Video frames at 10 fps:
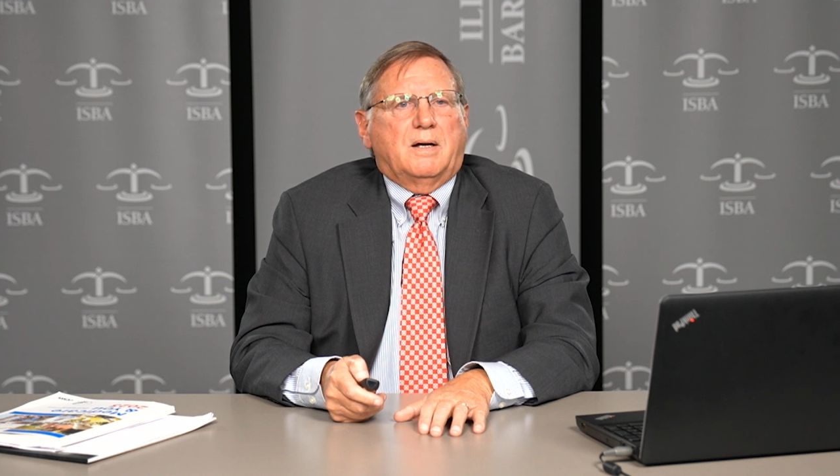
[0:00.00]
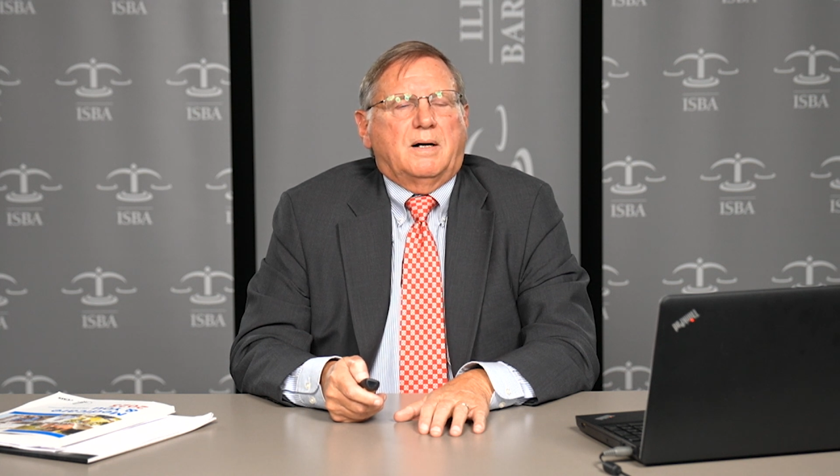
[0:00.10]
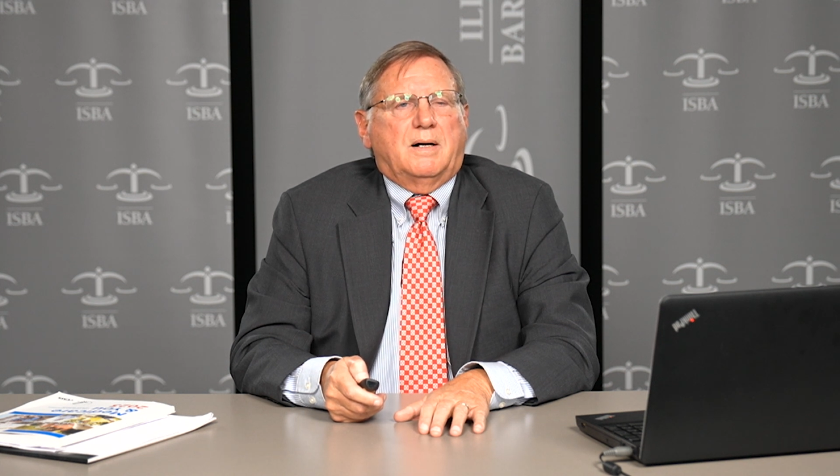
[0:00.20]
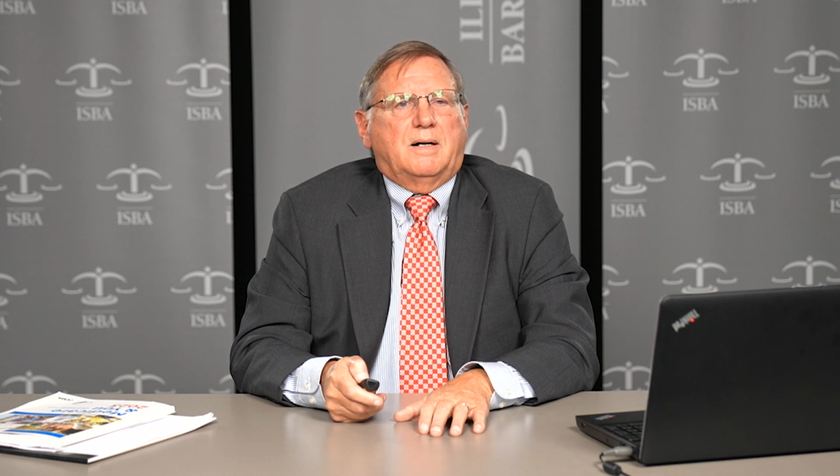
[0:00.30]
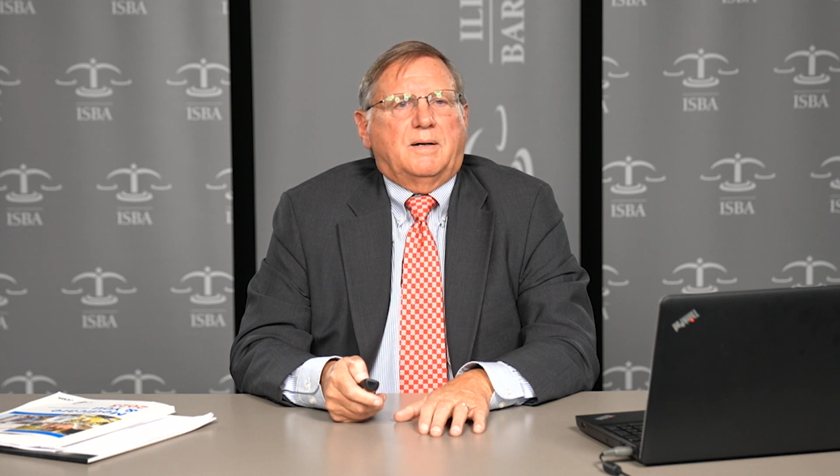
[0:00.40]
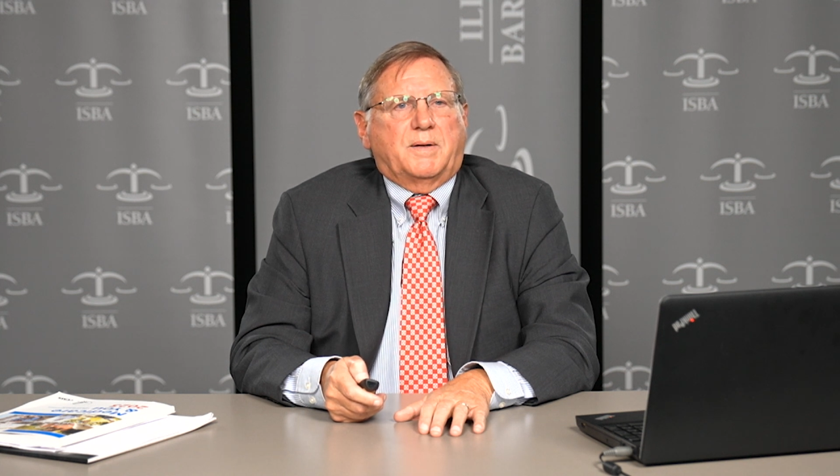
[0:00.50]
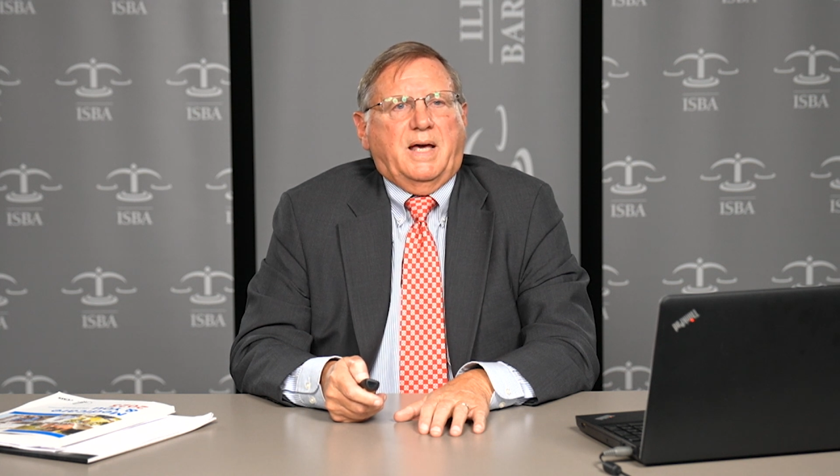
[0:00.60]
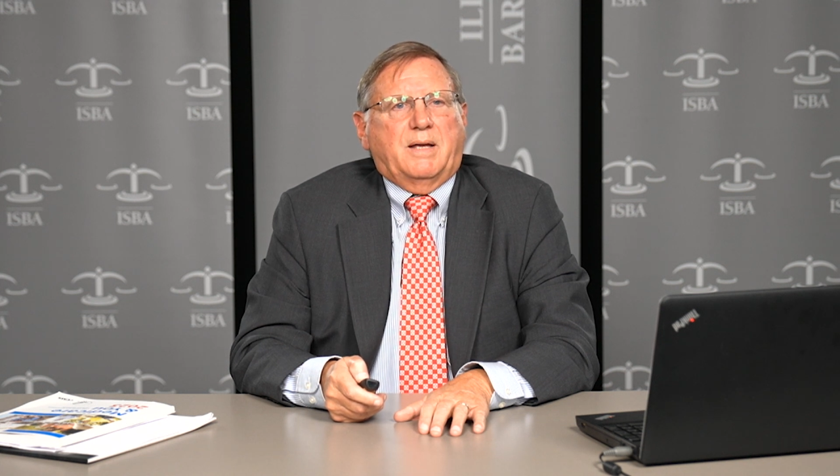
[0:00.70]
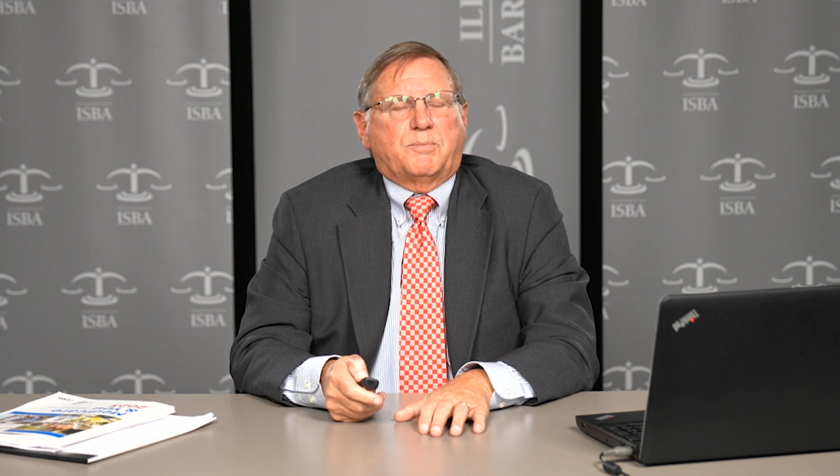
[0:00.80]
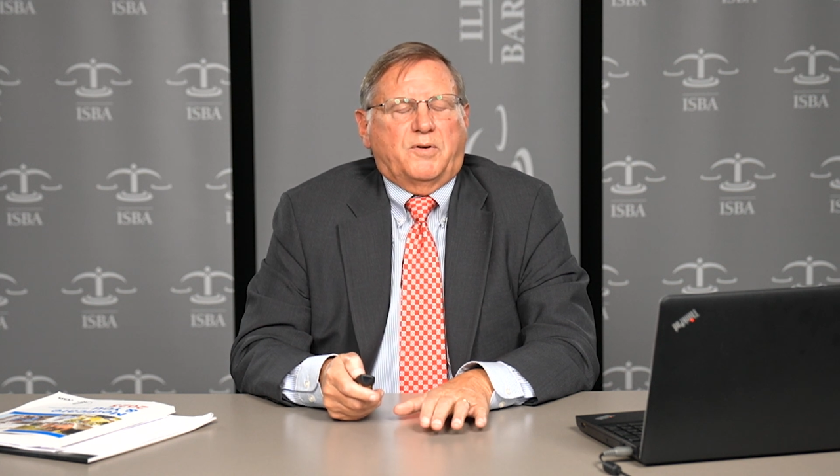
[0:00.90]

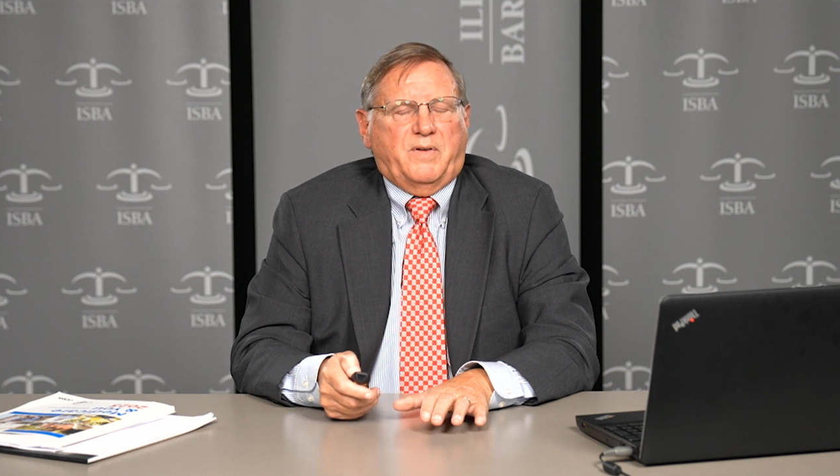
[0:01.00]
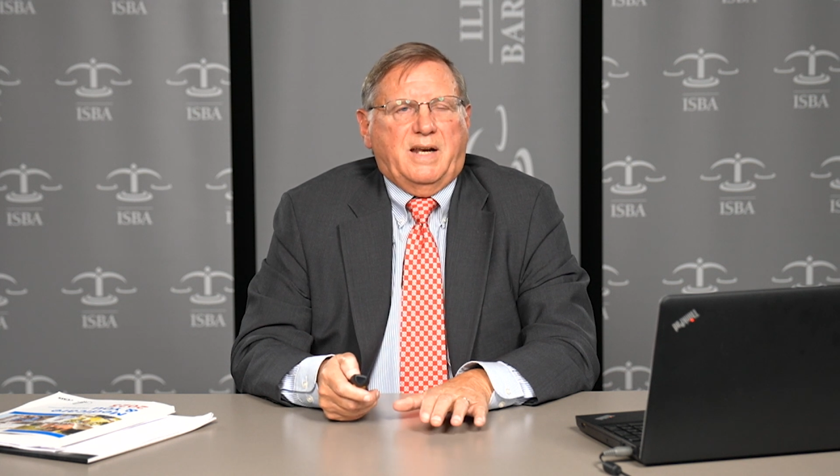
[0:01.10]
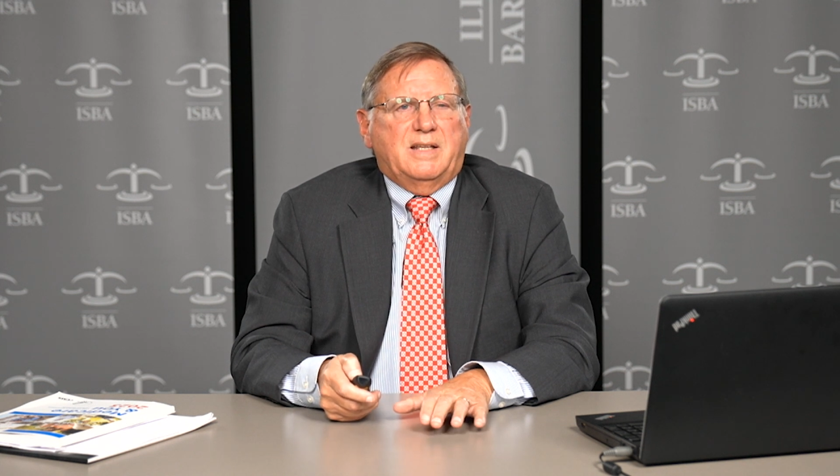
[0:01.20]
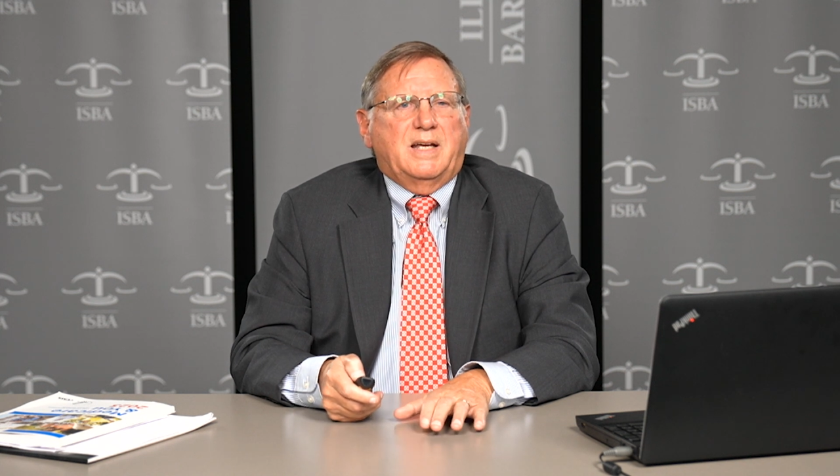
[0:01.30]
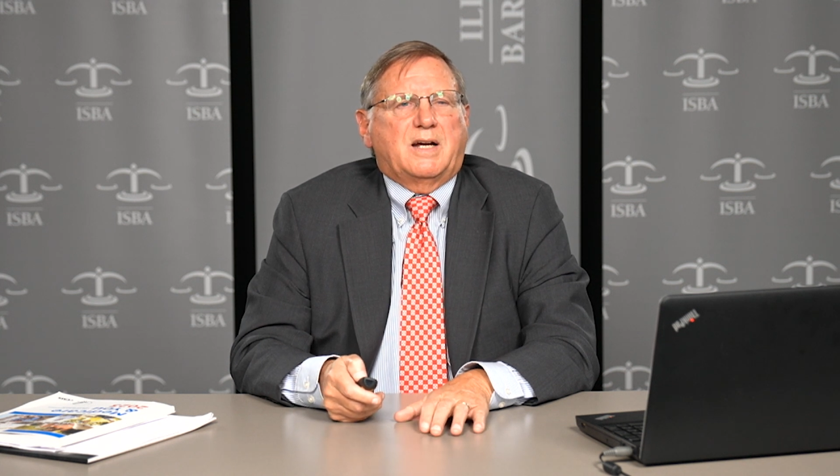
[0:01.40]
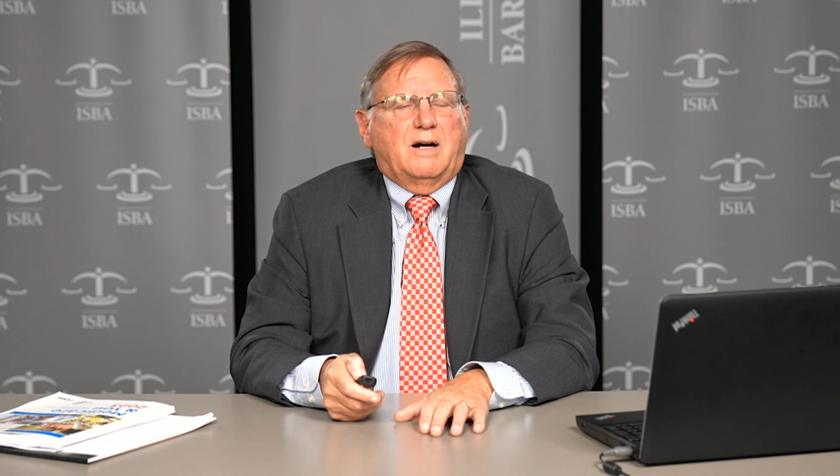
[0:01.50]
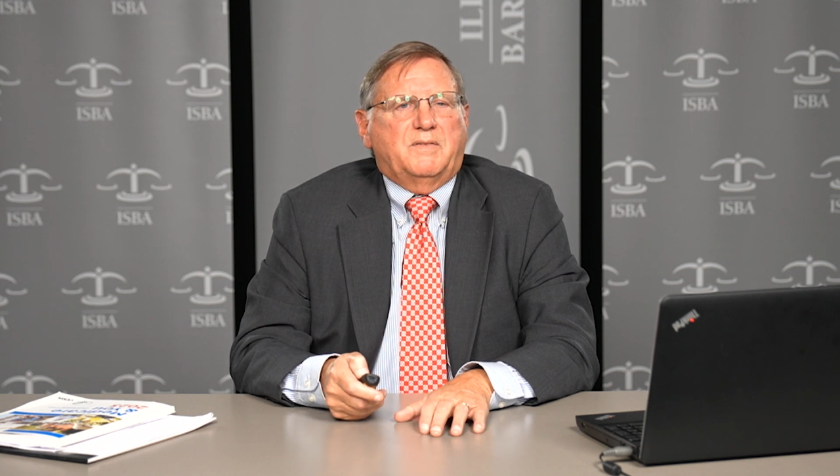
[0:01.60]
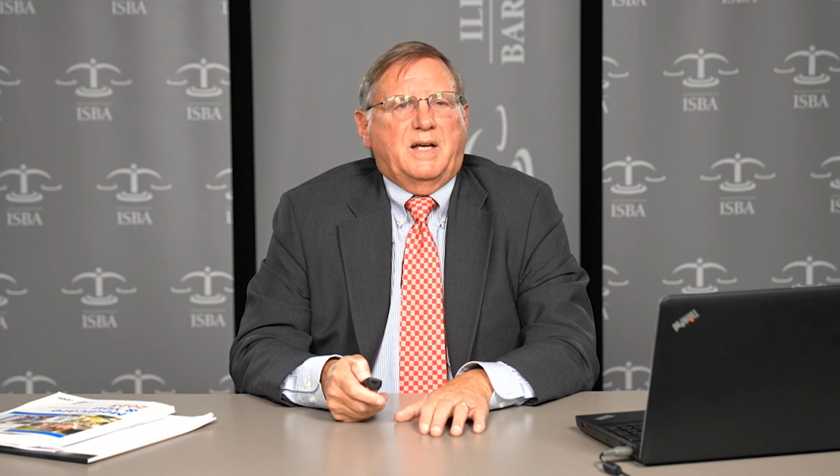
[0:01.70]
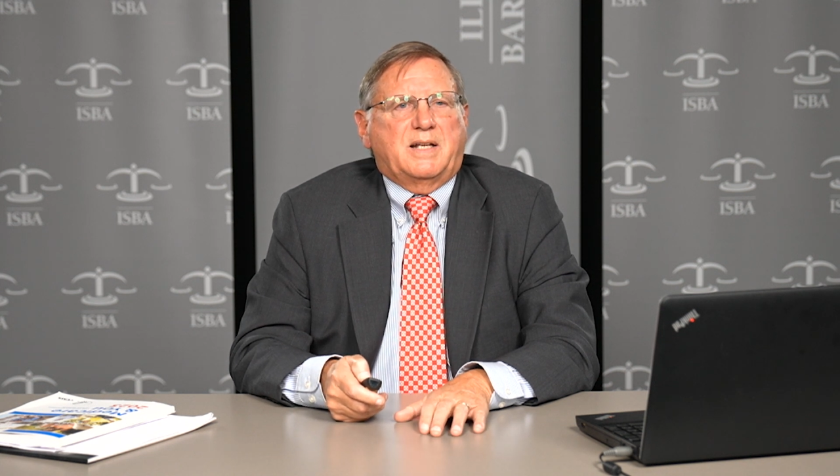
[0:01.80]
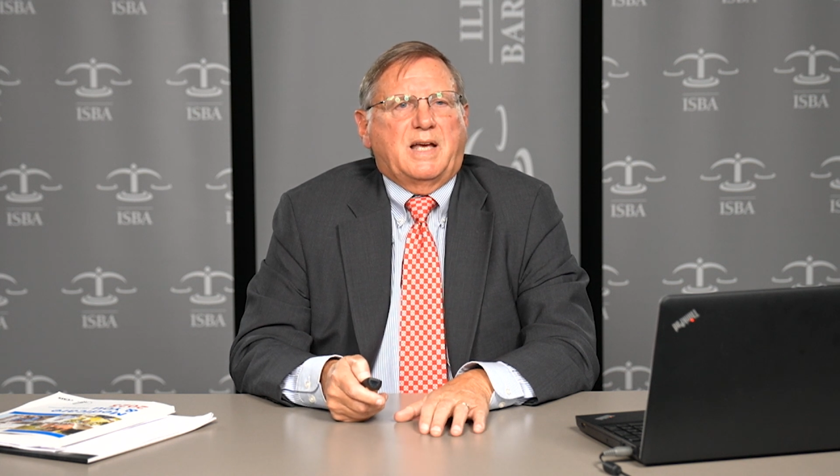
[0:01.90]
Again, provided they
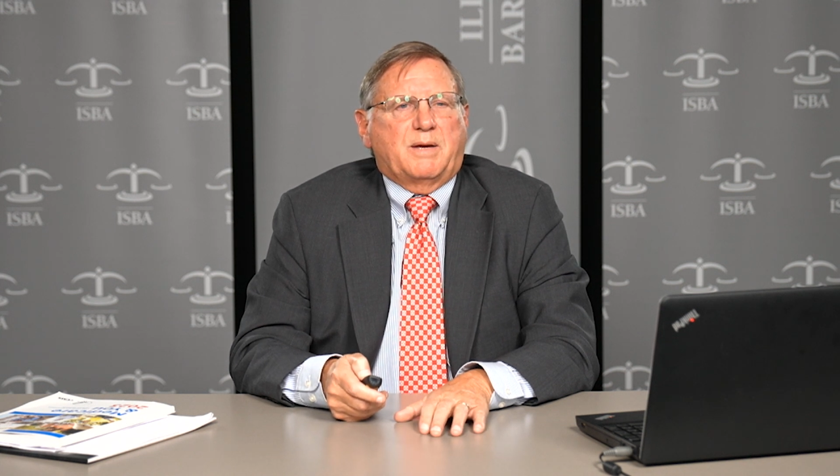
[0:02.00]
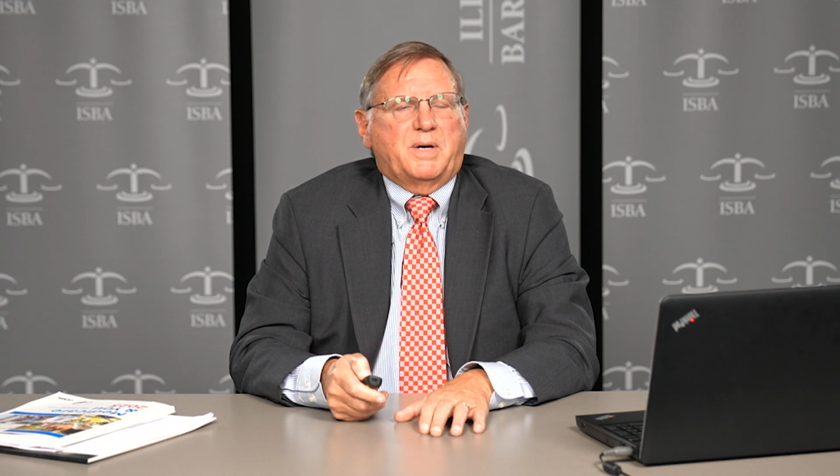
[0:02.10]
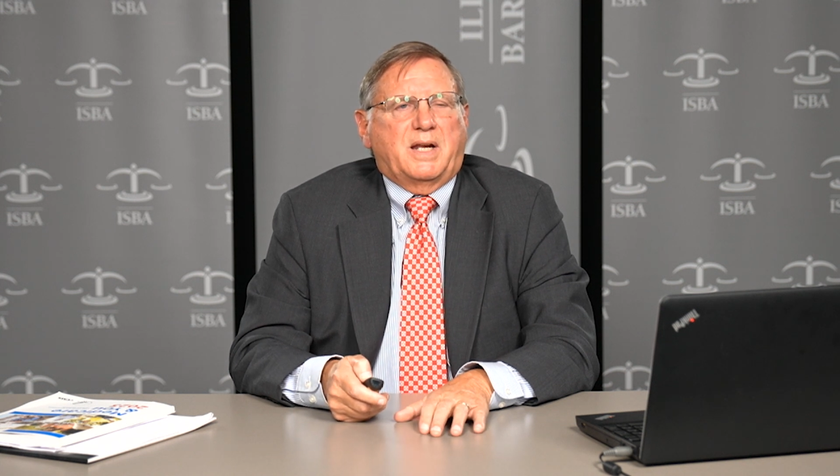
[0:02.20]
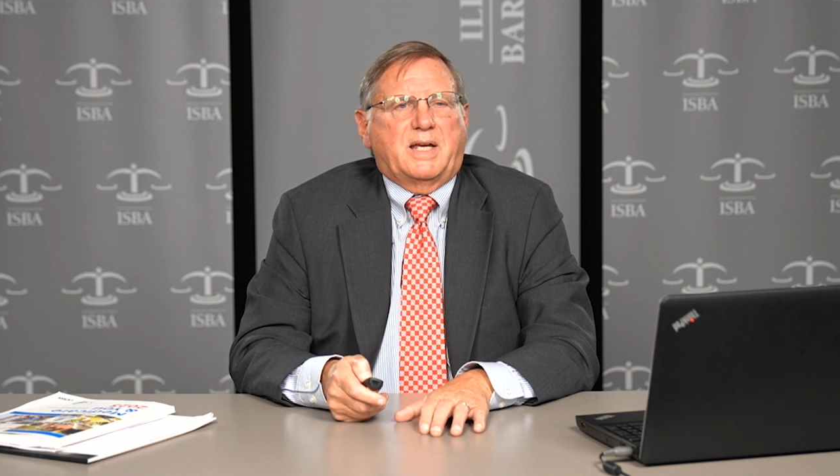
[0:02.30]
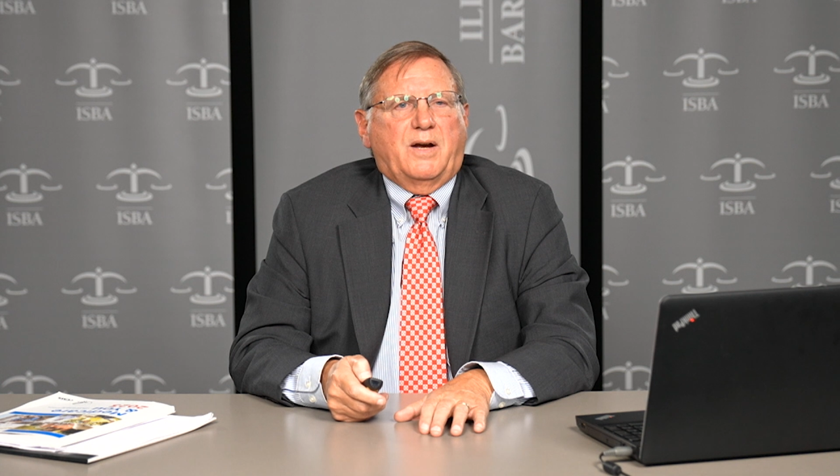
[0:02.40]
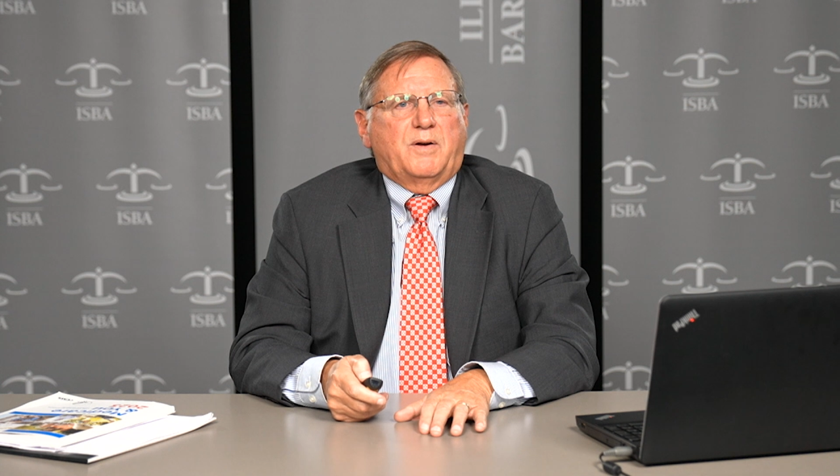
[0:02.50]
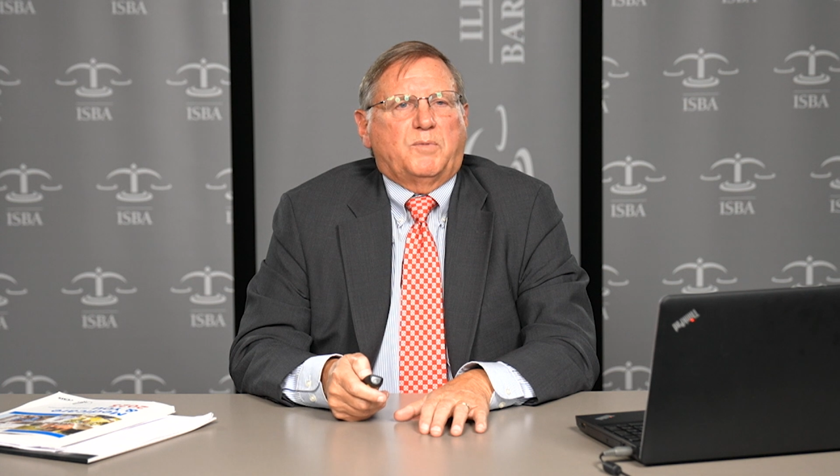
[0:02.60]
take Medicare,